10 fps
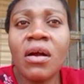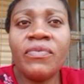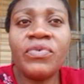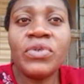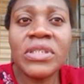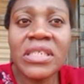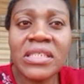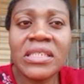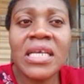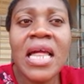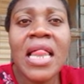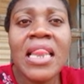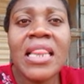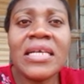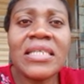footings,
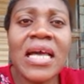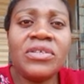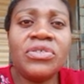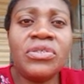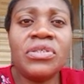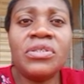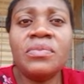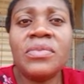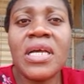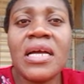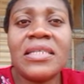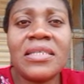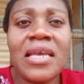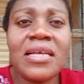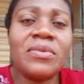let's assume that,
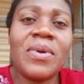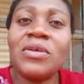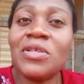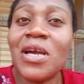yes, we are going to